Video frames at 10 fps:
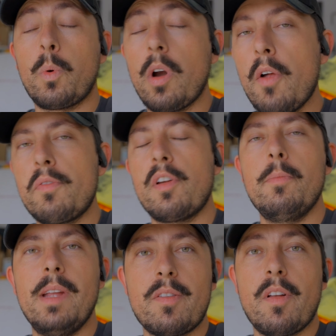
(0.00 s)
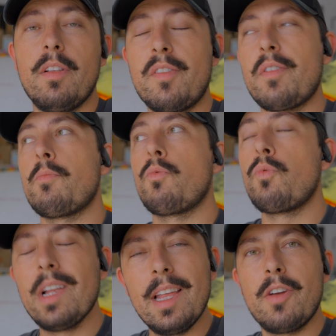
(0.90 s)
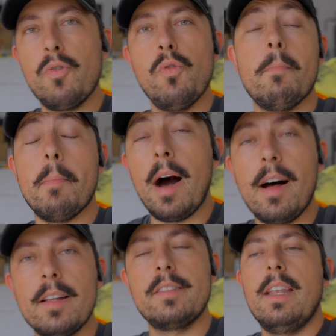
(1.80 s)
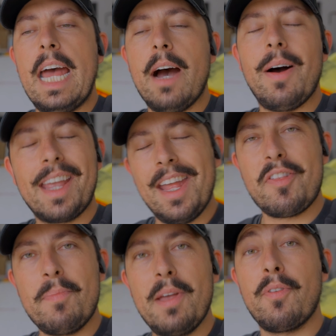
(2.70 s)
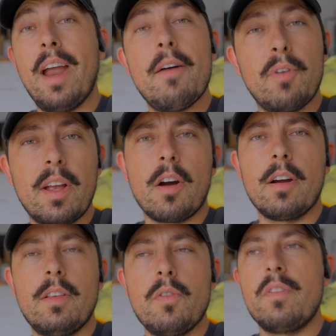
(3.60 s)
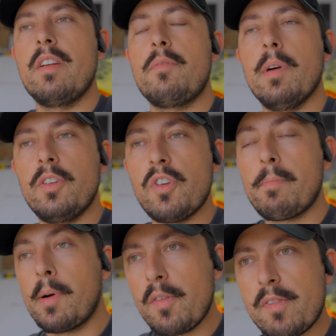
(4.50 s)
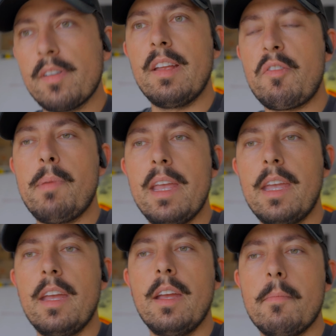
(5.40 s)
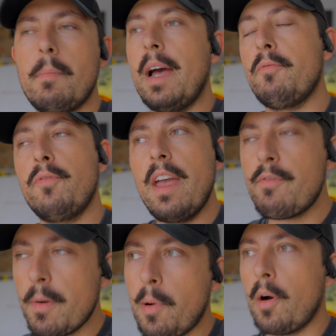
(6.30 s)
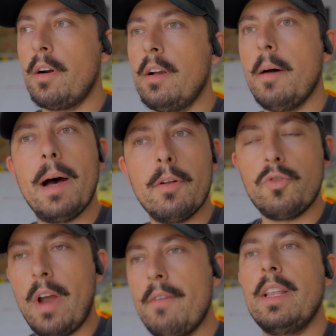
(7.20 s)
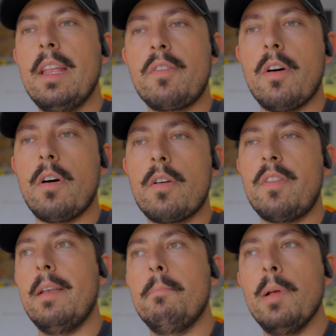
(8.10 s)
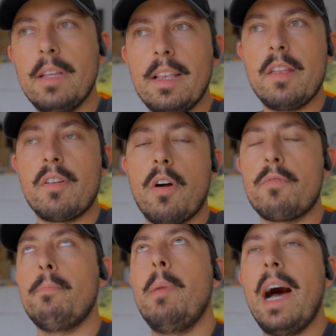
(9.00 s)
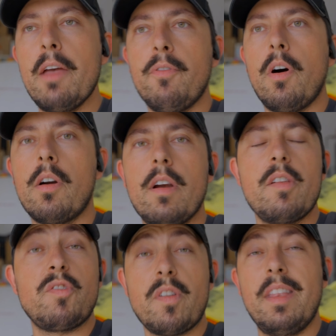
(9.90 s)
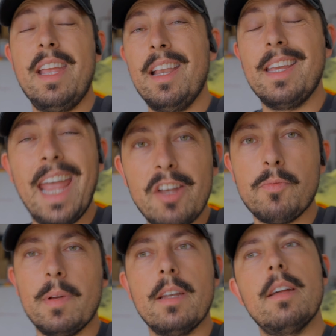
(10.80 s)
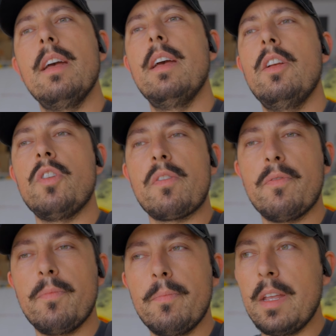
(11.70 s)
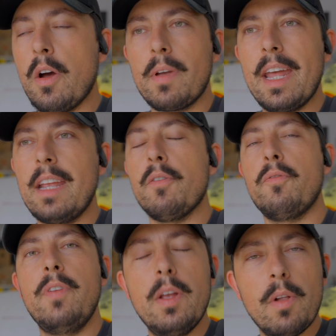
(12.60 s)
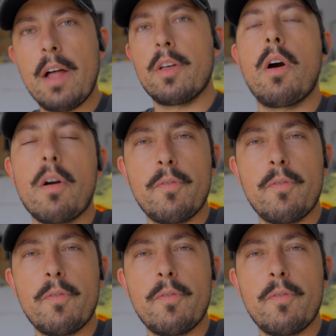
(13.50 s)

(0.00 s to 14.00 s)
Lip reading: we're also going to be installing some really cool mods. Now, I can't speak for every car enthusiast, but just personally speaking, my favorite part about driving these cars and building these cars by far is just the engagement. Just, you know, getting to feel how the car